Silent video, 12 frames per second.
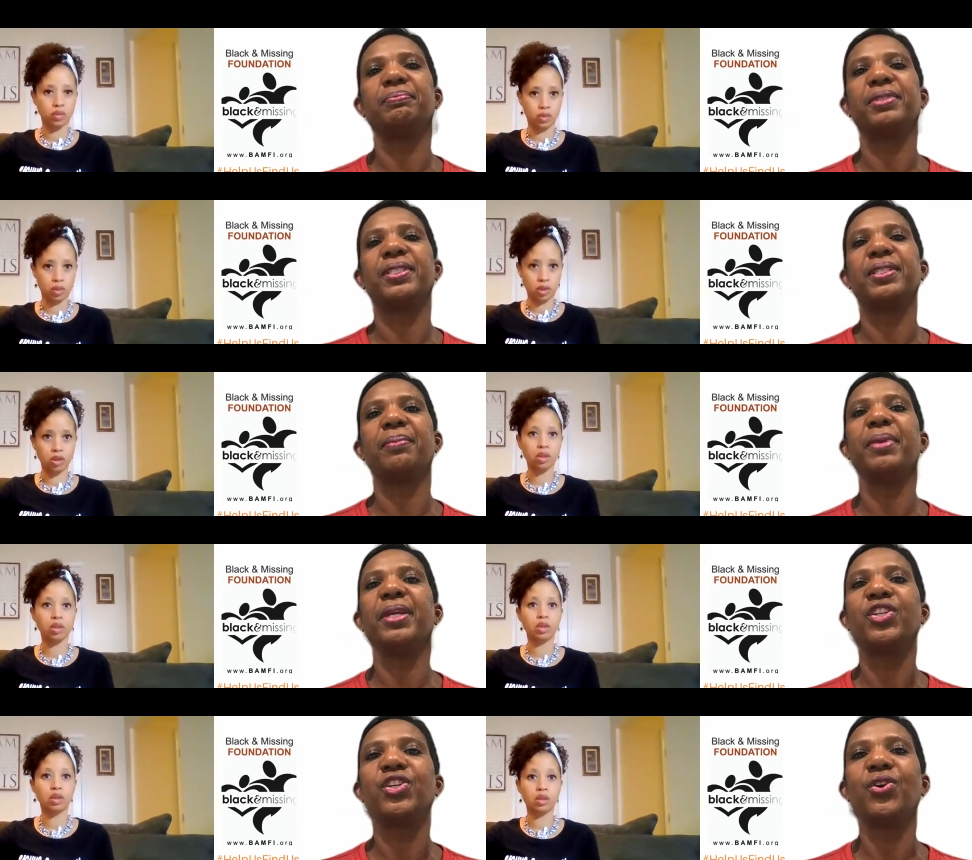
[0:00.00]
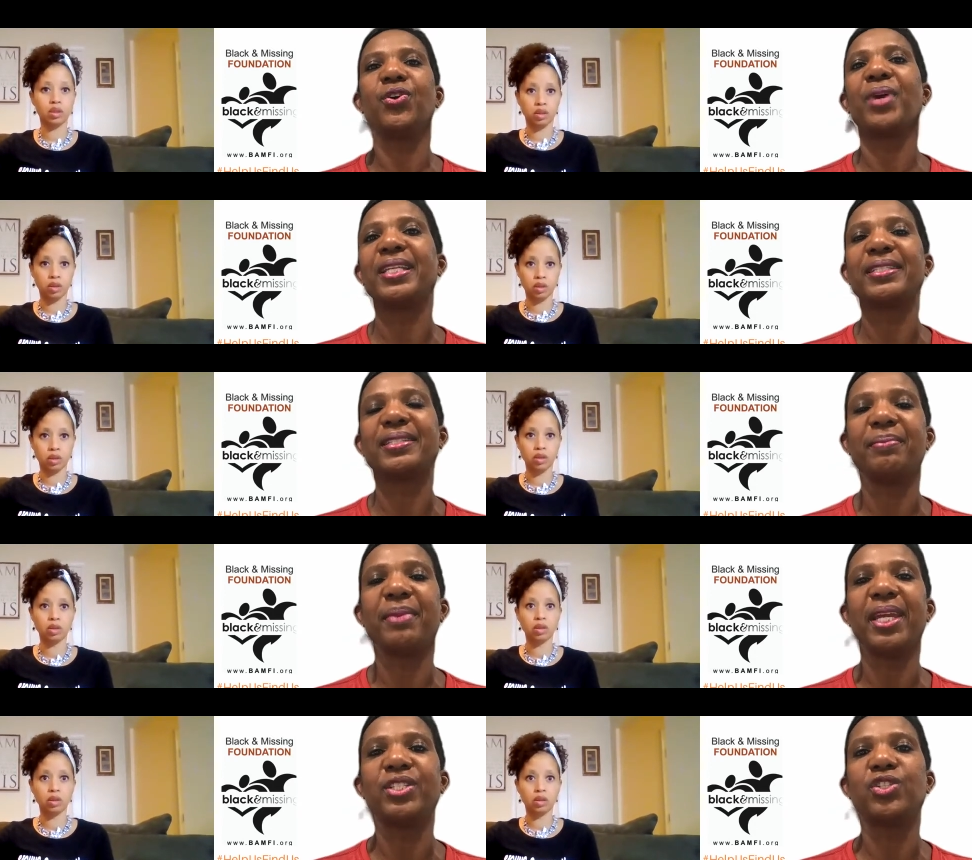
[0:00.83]
Speaker 1: submit your
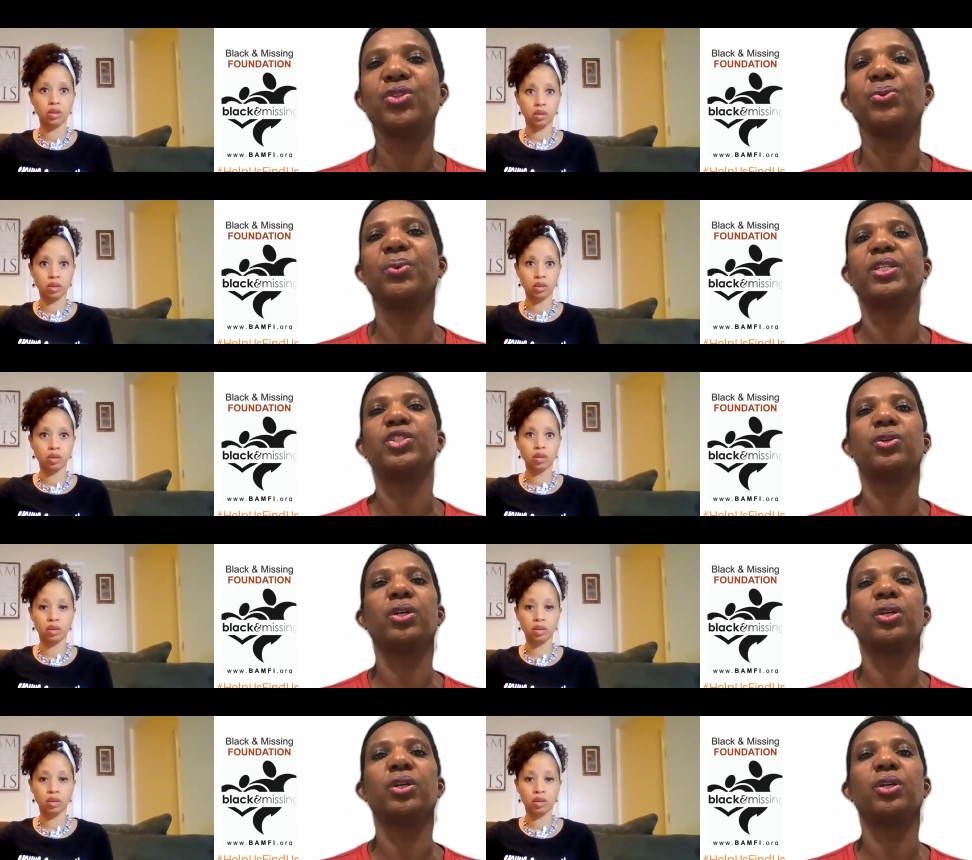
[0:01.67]
resume to us.